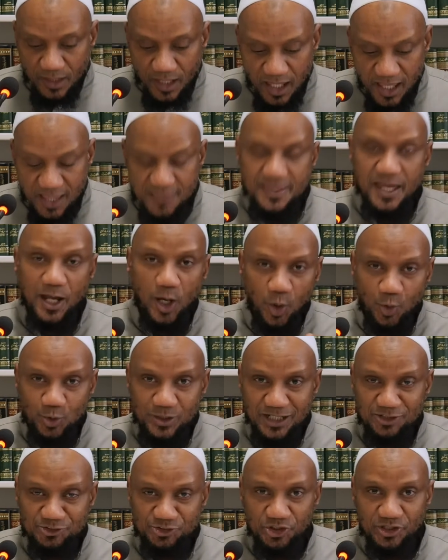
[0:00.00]
they hold
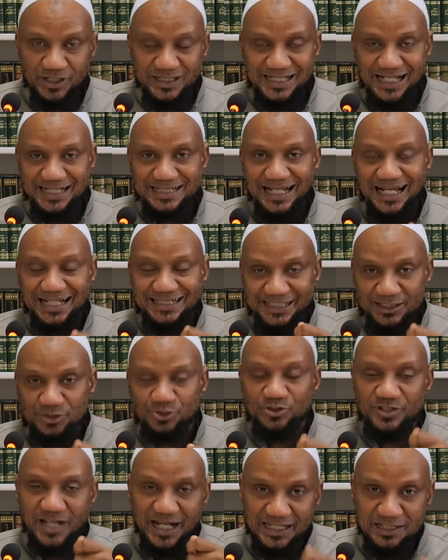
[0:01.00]
concerning that hadith
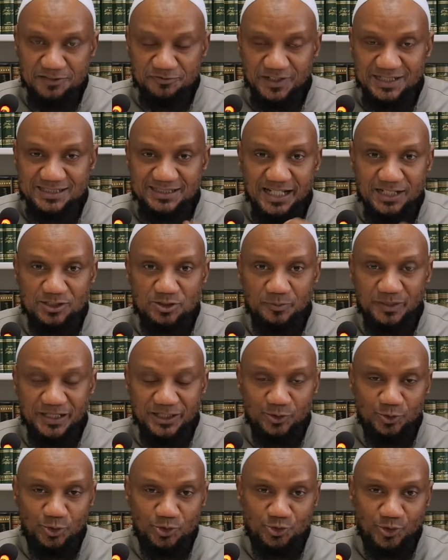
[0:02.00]
da'if is not to be
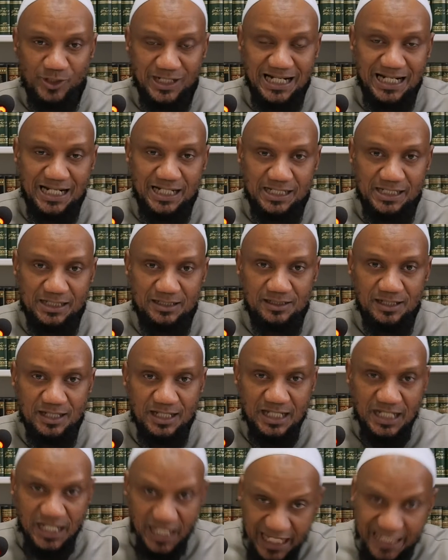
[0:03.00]
used regarding
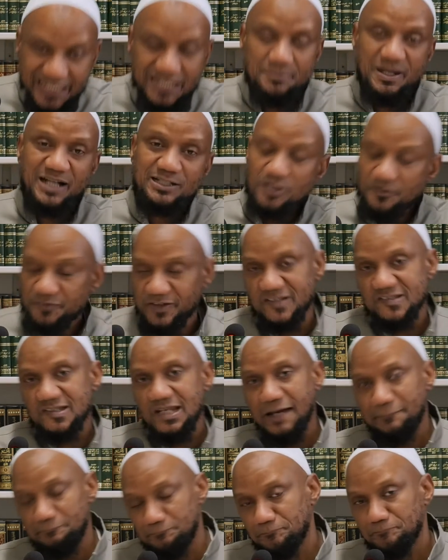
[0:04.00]
any matter of
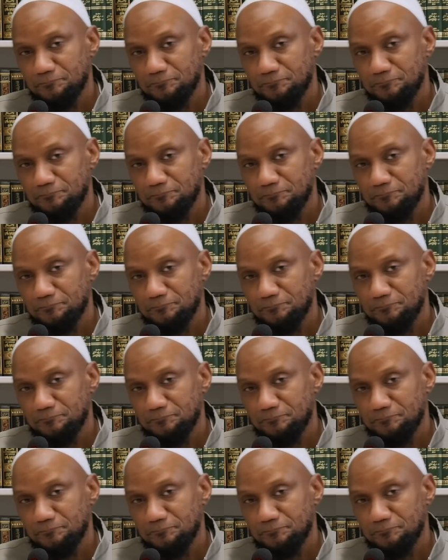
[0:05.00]
Islam.